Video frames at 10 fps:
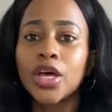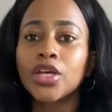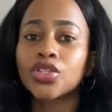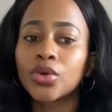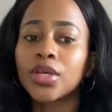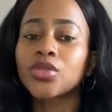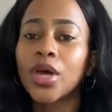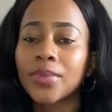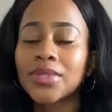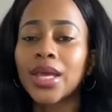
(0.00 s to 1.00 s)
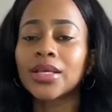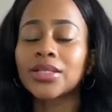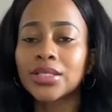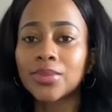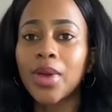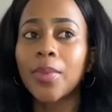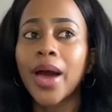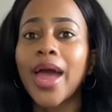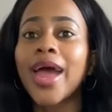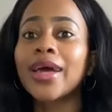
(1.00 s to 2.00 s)
So that's why I'm saying Citymap.
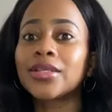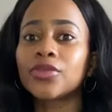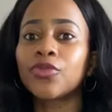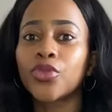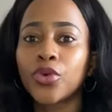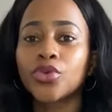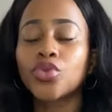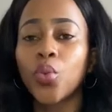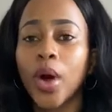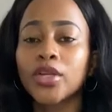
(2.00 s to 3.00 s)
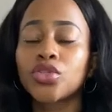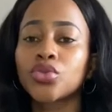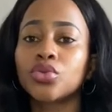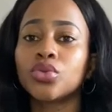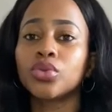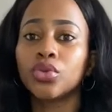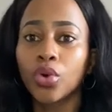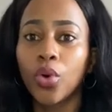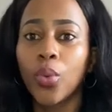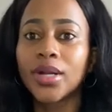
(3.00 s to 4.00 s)
And for those who want to
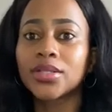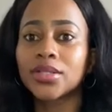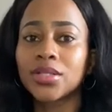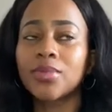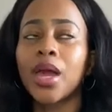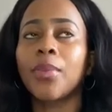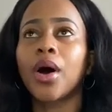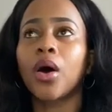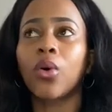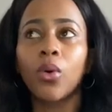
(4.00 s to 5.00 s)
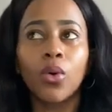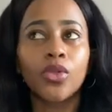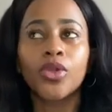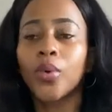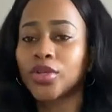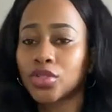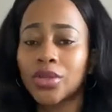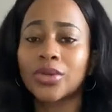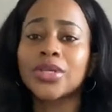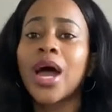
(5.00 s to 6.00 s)
know what is Citymap or they want to
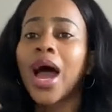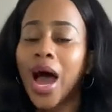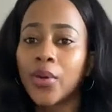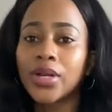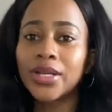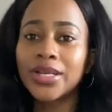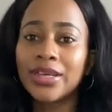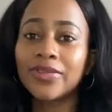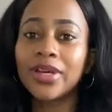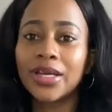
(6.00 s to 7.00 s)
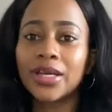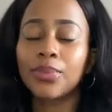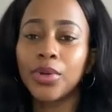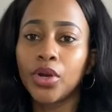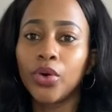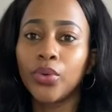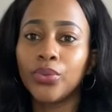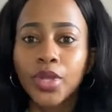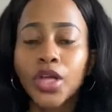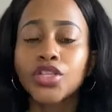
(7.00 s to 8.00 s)
download, I will leave a link below.
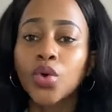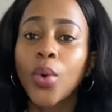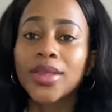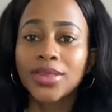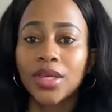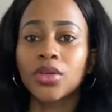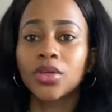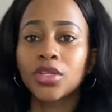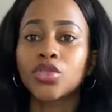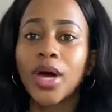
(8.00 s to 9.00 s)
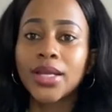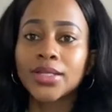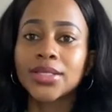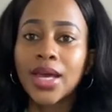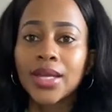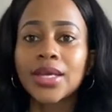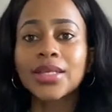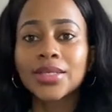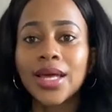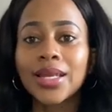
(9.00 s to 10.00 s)
So one thing you need to understand
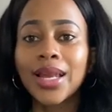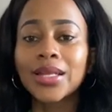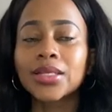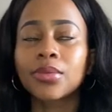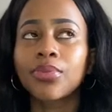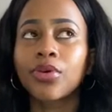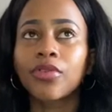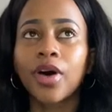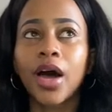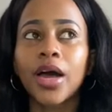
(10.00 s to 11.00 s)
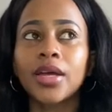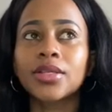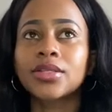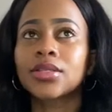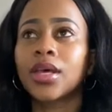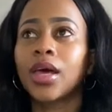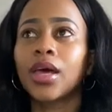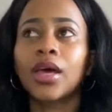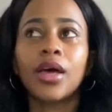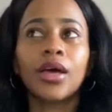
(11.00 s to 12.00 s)
is that London provides
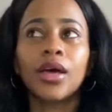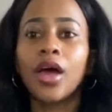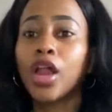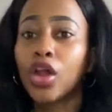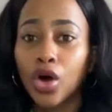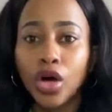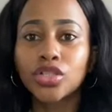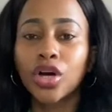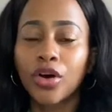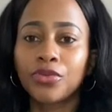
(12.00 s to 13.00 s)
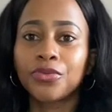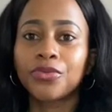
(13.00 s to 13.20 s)
a lot of